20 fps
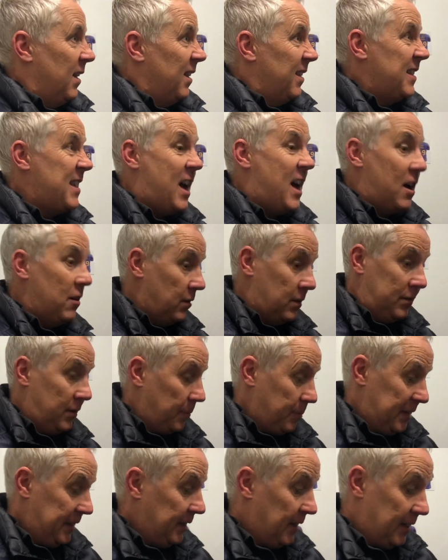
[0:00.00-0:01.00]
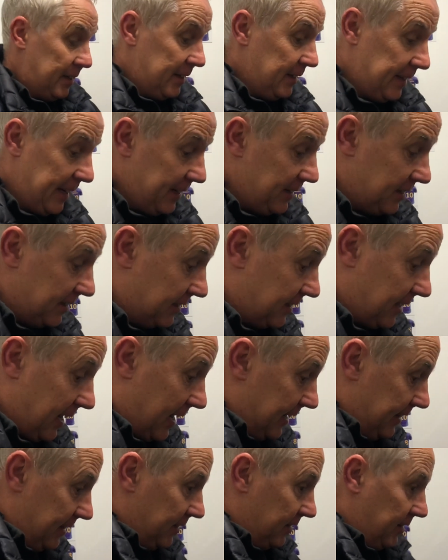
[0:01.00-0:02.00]
No, I mean, at the end of the
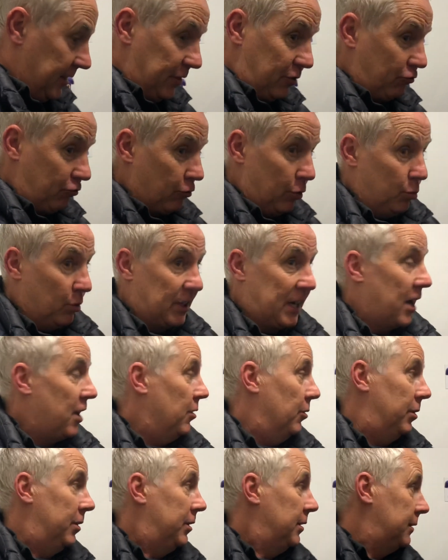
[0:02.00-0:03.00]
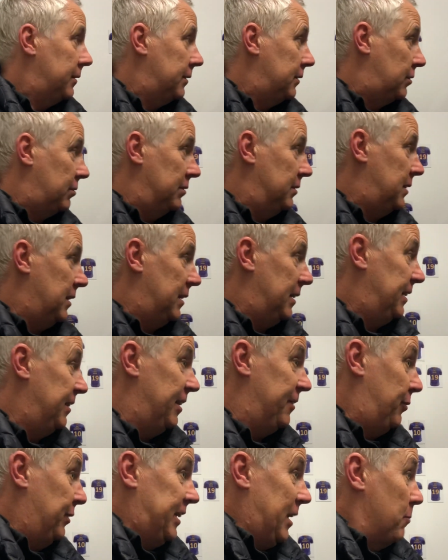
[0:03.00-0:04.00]
day, this group will go.
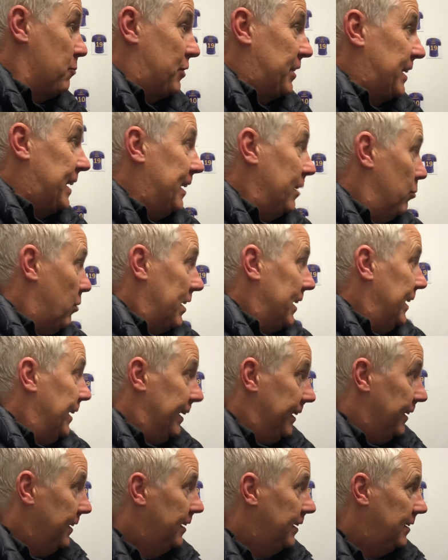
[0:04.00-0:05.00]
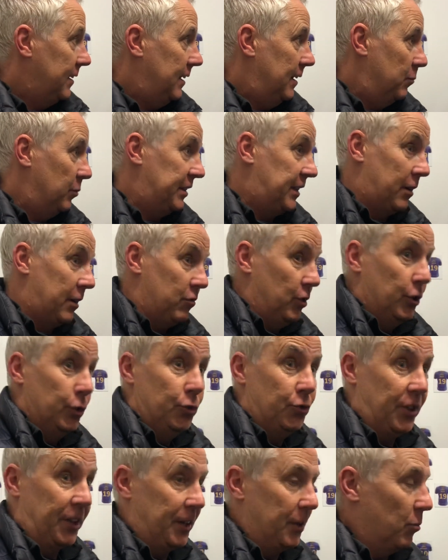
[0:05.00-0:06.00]
If we don't bring anyone in and we don't
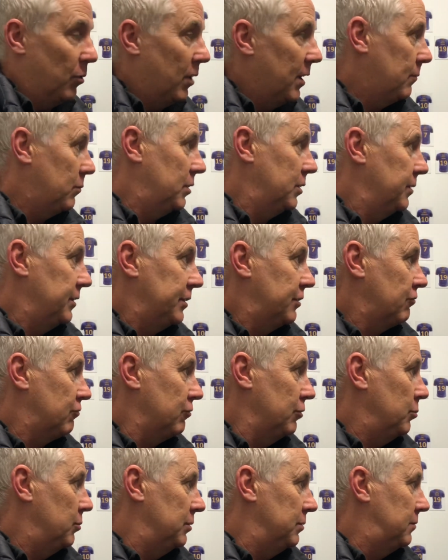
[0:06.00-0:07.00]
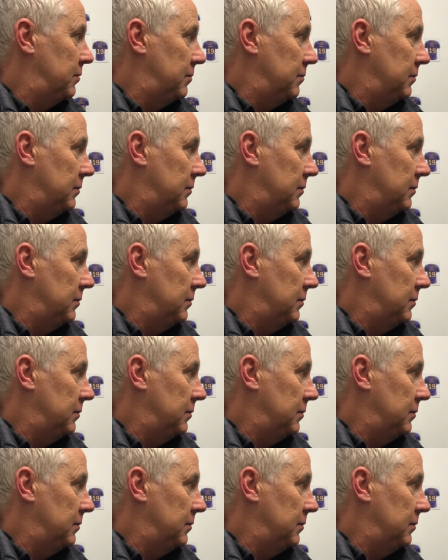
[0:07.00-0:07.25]
lose anyone, well, this group would...